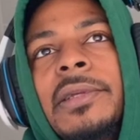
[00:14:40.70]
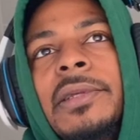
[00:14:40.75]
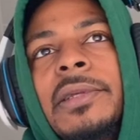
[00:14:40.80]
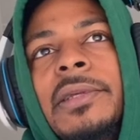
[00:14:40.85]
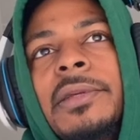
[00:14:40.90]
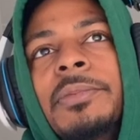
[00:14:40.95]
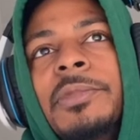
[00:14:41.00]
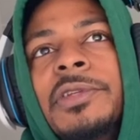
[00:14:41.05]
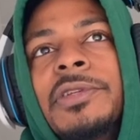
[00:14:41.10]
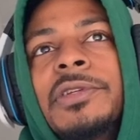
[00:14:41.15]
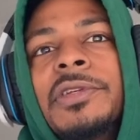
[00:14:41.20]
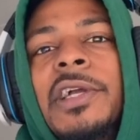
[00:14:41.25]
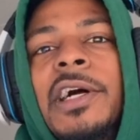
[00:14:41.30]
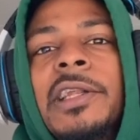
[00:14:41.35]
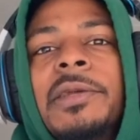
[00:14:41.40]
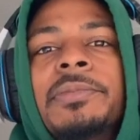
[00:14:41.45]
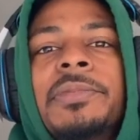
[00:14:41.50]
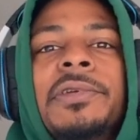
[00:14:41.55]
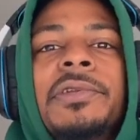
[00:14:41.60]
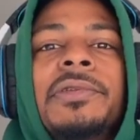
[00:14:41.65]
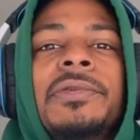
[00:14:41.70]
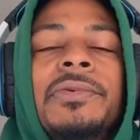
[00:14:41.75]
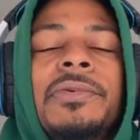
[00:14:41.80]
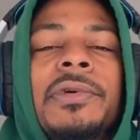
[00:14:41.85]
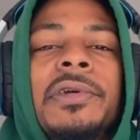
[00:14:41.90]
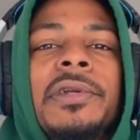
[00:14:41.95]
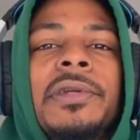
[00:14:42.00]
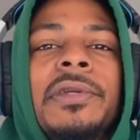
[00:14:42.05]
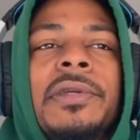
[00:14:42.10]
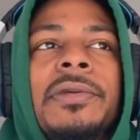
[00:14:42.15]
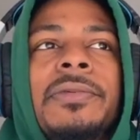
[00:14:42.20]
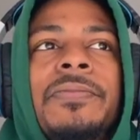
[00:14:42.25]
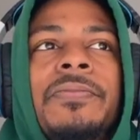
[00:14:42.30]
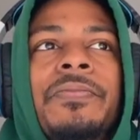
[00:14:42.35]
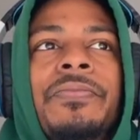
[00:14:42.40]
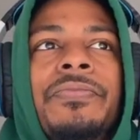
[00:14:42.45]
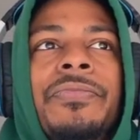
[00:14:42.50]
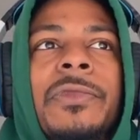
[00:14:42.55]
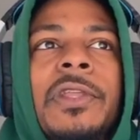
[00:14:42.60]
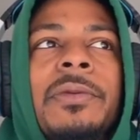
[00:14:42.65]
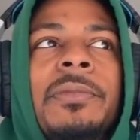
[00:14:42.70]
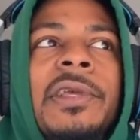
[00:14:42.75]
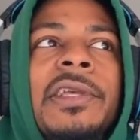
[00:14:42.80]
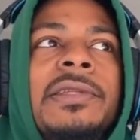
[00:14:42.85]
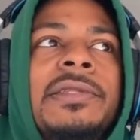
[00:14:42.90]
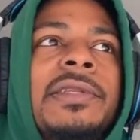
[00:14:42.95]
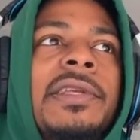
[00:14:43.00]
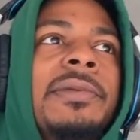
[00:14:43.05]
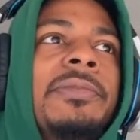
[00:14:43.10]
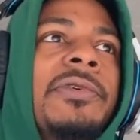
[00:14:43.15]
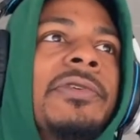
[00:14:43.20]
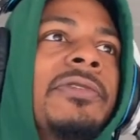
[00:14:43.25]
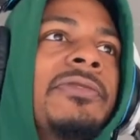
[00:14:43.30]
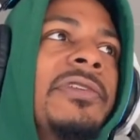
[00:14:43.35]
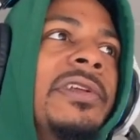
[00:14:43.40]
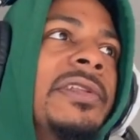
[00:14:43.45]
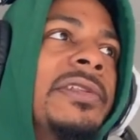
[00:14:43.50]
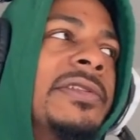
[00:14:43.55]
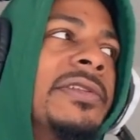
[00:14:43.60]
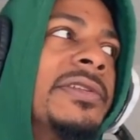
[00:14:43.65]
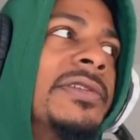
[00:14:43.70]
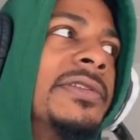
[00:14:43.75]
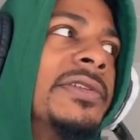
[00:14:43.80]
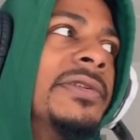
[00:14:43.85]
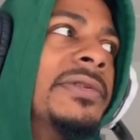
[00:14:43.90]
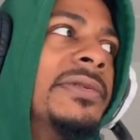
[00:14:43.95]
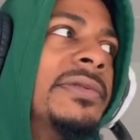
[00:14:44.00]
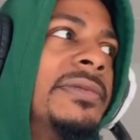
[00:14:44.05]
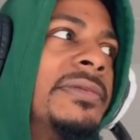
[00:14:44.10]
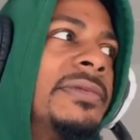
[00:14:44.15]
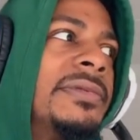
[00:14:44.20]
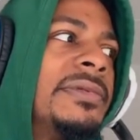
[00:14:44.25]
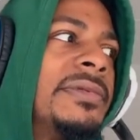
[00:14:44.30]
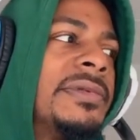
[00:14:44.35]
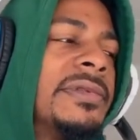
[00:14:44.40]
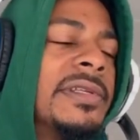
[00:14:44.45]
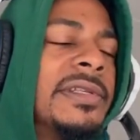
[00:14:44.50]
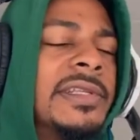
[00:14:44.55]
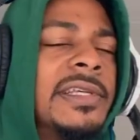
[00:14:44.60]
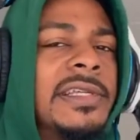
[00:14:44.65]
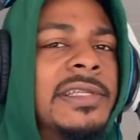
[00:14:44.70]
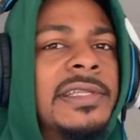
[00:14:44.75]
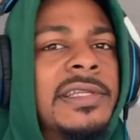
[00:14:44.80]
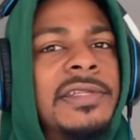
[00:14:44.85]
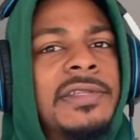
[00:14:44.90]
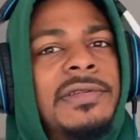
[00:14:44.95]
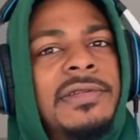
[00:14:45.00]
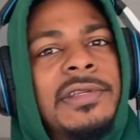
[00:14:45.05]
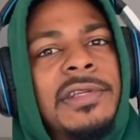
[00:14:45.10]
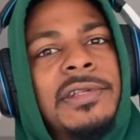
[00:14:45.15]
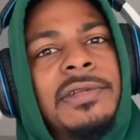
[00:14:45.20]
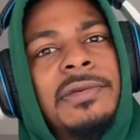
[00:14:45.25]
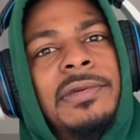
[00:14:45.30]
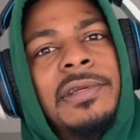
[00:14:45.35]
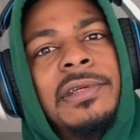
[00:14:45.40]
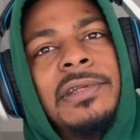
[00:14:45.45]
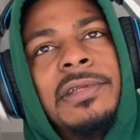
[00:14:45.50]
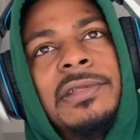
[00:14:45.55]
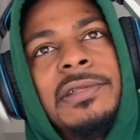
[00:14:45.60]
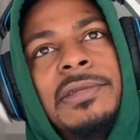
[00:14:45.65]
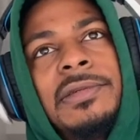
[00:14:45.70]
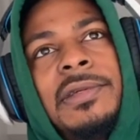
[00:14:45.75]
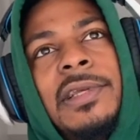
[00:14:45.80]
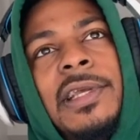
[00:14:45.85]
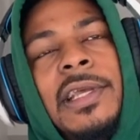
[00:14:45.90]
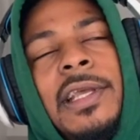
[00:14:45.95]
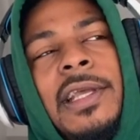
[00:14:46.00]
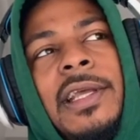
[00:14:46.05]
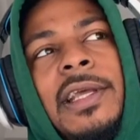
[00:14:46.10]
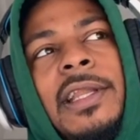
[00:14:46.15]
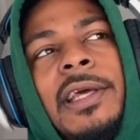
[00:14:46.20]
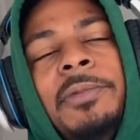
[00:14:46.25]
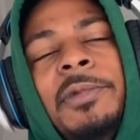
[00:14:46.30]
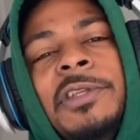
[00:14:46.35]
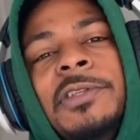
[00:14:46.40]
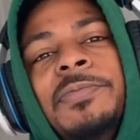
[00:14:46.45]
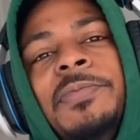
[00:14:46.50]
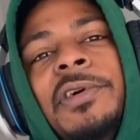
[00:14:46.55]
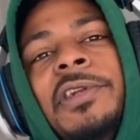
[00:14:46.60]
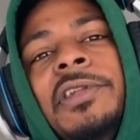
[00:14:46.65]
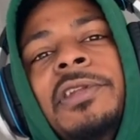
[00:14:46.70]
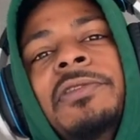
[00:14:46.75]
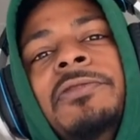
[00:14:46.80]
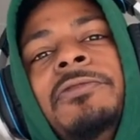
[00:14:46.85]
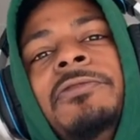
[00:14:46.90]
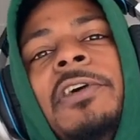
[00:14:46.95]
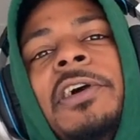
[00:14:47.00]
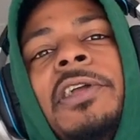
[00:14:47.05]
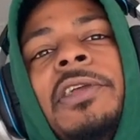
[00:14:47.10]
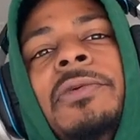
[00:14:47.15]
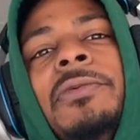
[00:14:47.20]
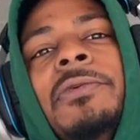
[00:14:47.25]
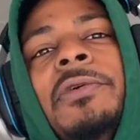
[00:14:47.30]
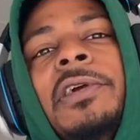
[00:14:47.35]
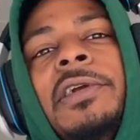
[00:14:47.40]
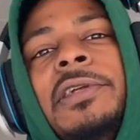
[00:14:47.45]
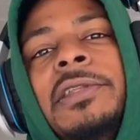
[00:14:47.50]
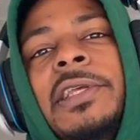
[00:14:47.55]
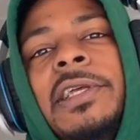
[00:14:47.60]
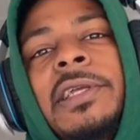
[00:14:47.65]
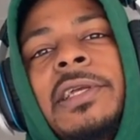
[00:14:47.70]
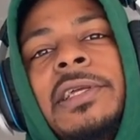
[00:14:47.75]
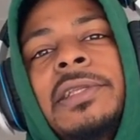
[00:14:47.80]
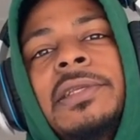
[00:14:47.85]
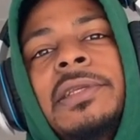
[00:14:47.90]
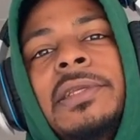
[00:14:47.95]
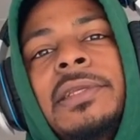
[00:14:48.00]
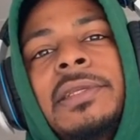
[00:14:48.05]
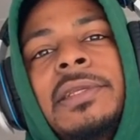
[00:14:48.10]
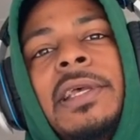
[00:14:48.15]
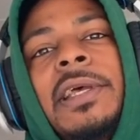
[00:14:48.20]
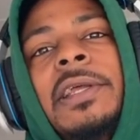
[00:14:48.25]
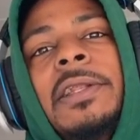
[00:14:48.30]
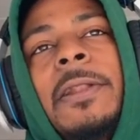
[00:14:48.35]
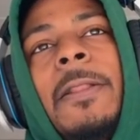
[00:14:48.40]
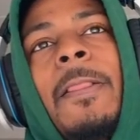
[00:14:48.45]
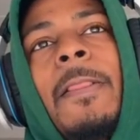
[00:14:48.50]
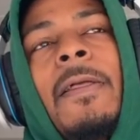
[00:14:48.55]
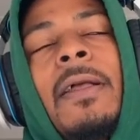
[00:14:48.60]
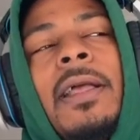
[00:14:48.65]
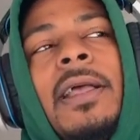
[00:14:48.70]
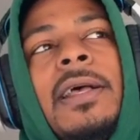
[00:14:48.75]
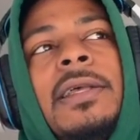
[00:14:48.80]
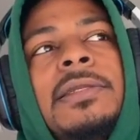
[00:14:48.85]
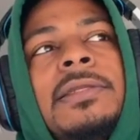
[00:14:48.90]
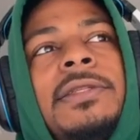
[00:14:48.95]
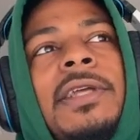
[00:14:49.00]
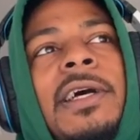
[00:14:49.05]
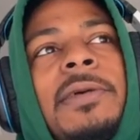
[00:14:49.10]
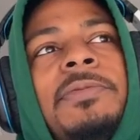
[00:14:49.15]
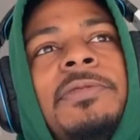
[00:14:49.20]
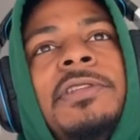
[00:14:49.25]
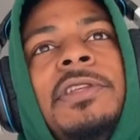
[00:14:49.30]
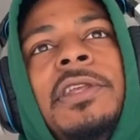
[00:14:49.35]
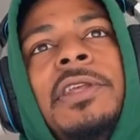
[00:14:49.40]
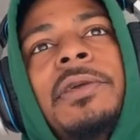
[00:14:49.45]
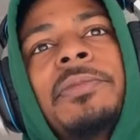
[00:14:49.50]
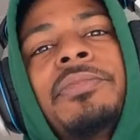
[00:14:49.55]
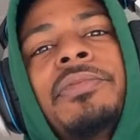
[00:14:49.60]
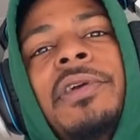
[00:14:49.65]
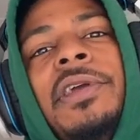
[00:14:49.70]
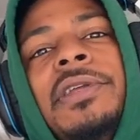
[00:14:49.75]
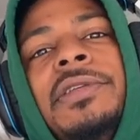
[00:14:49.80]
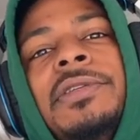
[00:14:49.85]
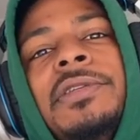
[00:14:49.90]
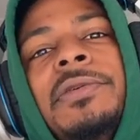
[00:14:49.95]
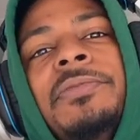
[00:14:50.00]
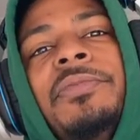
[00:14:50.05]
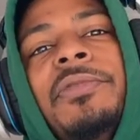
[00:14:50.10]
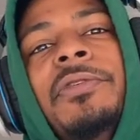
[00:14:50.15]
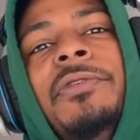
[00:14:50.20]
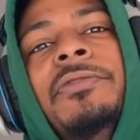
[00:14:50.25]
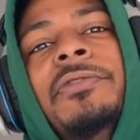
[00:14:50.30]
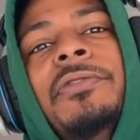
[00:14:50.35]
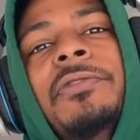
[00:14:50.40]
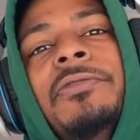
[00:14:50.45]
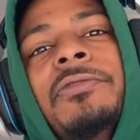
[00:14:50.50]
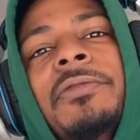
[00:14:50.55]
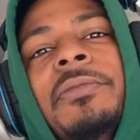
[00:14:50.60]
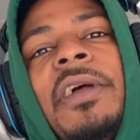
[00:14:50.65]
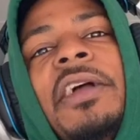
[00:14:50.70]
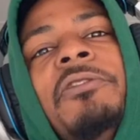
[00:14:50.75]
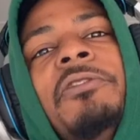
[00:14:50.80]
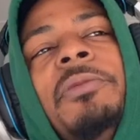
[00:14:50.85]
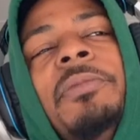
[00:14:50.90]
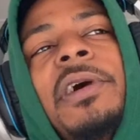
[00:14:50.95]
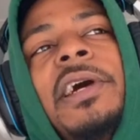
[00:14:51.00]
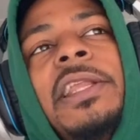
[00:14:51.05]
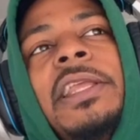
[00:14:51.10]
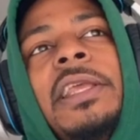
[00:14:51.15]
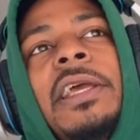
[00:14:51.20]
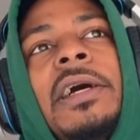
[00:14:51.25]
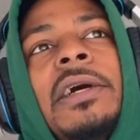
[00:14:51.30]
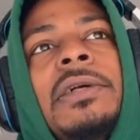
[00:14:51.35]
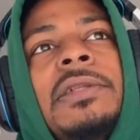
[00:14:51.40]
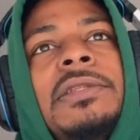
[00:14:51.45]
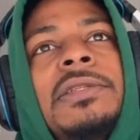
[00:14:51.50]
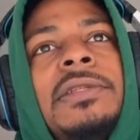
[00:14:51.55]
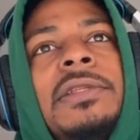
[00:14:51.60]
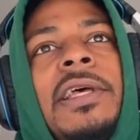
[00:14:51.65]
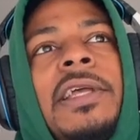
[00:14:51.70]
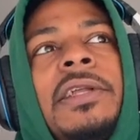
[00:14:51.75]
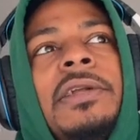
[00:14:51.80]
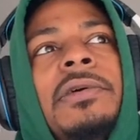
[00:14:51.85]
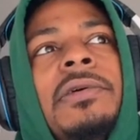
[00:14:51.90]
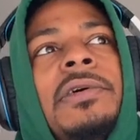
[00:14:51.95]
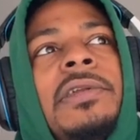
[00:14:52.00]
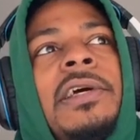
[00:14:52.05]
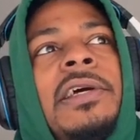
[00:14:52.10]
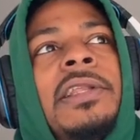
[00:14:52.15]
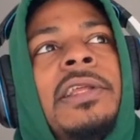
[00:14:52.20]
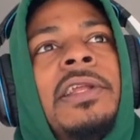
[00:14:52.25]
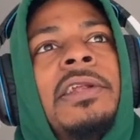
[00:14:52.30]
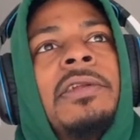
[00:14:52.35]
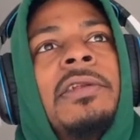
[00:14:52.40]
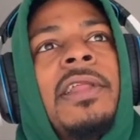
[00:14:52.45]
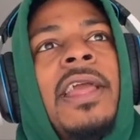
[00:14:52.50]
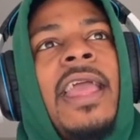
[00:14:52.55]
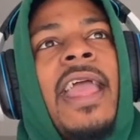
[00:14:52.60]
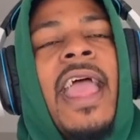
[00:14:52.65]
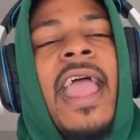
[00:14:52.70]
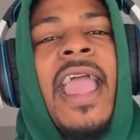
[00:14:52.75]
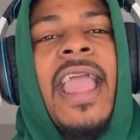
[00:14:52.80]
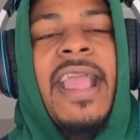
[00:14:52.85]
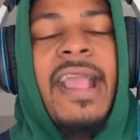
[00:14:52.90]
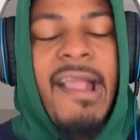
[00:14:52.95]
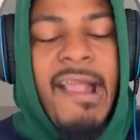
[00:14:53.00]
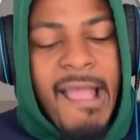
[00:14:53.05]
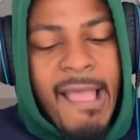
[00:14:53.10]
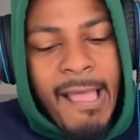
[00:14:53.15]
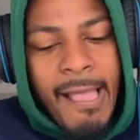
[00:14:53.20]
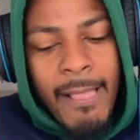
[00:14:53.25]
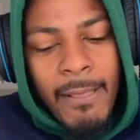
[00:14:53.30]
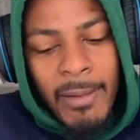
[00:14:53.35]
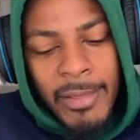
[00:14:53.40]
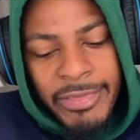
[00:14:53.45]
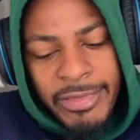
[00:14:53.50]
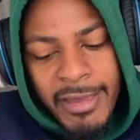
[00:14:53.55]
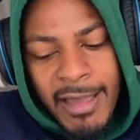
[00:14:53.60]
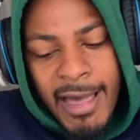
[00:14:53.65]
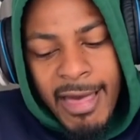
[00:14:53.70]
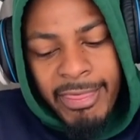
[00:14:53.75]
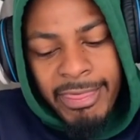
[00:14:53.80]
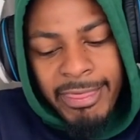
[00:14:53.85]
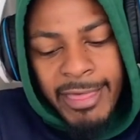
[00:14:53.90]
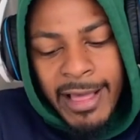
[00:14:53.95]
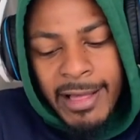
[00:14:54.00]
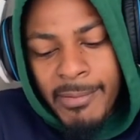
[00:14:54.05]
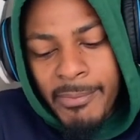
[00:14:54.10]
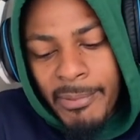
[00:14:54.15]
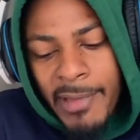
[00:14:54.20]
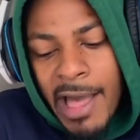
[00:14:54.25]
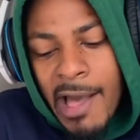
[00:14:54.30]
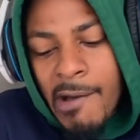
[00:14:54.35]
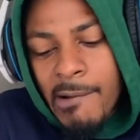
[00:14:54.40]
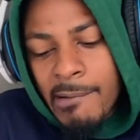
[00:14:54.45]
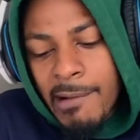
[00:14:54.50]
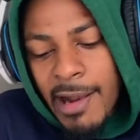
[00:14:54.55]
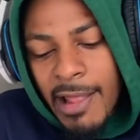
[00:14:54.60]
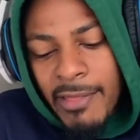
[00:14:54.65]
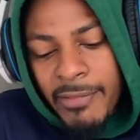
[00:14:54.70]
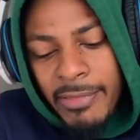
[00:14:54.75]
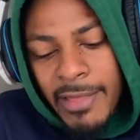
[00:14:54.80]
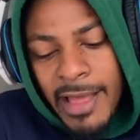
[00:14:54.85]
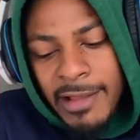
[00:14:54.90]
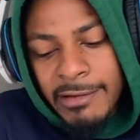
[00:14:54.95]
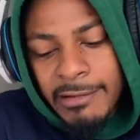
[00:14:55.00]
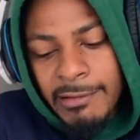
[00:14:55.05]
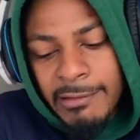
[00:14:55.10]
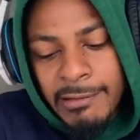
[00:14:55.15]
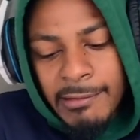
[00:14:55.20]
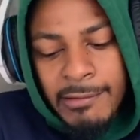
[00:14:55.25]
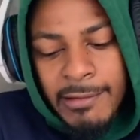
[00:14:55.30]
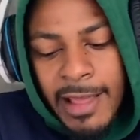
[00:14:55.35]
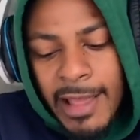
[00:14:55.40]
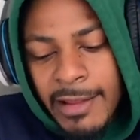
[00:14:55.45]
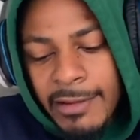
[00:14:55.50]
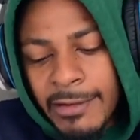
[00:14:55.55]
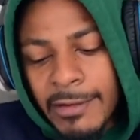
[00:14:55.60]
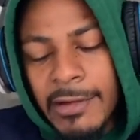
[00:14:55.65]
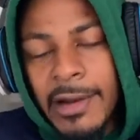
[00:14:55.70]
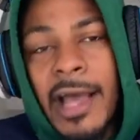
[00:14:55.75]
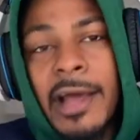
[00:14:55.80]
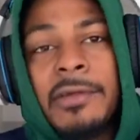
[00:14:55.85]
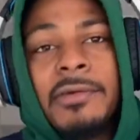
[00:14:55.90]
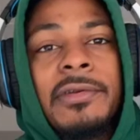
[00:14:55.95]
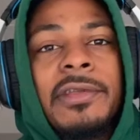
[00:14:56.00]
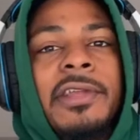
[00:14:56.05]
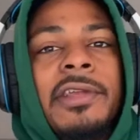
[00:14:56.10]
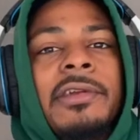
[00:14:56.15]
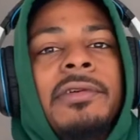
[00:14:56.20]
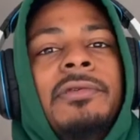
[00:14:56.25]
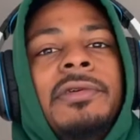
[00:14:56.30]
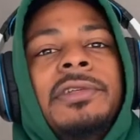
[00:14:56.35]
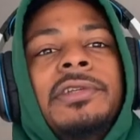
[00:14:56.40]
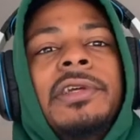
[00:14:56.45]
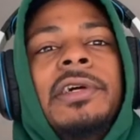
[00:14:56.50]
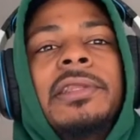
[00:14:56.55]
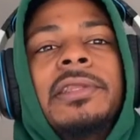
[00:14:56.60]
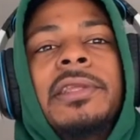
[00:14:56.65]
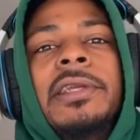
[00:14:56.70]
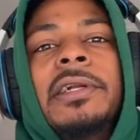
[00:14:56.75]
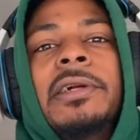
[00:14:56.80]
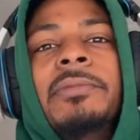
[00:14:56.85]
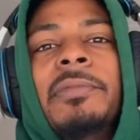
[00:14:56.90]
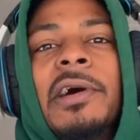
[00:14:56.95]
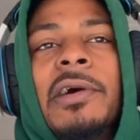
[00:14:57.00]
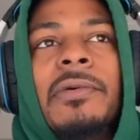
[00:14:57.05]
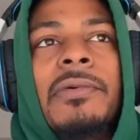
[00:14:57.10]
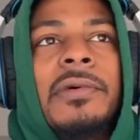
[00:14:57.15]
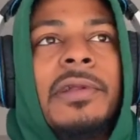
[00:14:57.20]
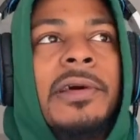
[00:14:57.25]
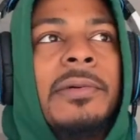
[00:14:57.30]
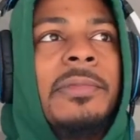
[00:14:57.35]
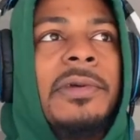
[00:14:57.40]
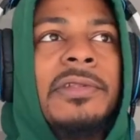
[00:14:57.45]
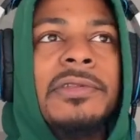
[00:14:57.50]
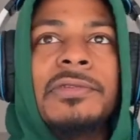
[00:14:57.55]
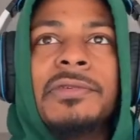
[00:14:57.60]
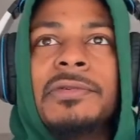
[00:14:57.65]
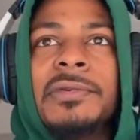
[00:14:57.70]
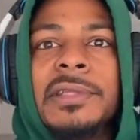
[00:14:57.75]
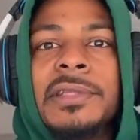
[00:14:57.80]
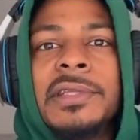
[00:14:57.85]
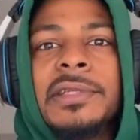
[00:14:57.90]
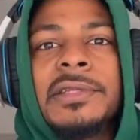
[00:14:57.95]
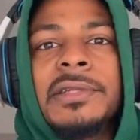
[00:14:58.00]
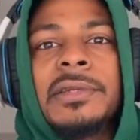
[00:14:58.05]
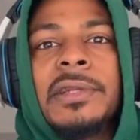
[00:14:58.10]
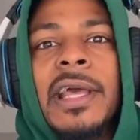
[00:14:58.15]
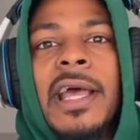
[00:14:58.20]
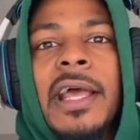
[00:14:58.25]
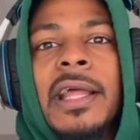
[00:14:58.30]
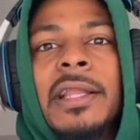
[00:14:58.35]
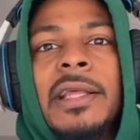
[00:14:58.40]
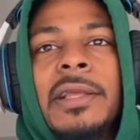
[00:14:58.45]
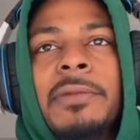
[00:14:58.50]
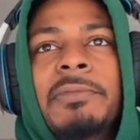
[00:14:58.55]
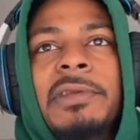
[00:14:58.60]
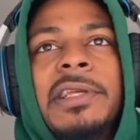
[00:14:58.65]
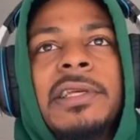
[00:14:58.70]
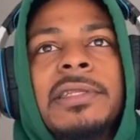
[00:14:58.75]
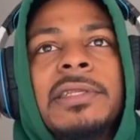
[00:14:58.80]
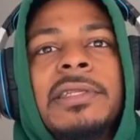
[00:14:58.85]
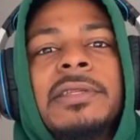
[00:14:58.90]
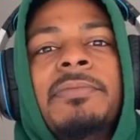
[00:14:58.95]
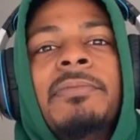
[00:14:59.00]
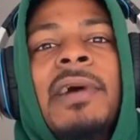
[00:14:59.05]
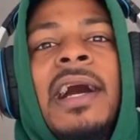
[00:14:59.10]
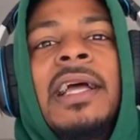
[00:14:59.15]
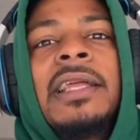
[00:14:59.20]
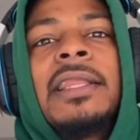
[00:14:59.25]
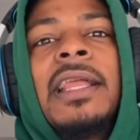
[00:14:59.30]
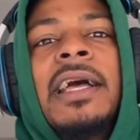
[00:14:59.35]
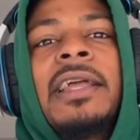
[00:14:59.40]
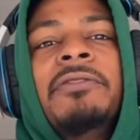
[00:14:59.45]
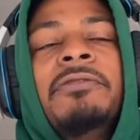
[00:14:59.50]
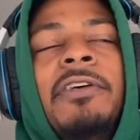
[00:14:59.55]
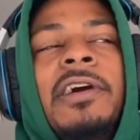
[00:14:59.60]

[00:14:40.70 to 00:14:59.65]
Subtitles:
But you gotta put in the work. Man, stay motivated to do the things that you said you were gonna do. That means put in the fucking work, like I just said. and stop seeking praise and approval from everybody else, like going on the internet. Hey, what y'all think about if I should do this or that? I don't care what y'all think about what I'm gonna do with this or that, because it's my life.